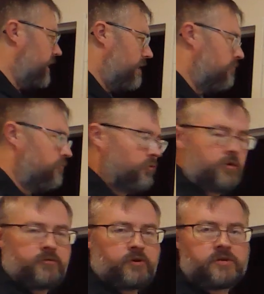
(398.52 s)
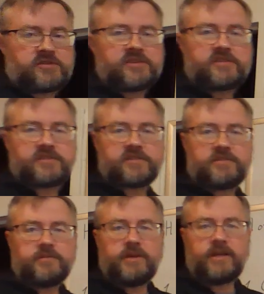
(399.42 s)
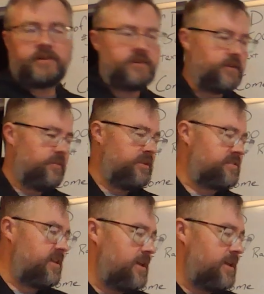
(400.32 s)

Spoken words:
we have four verses in this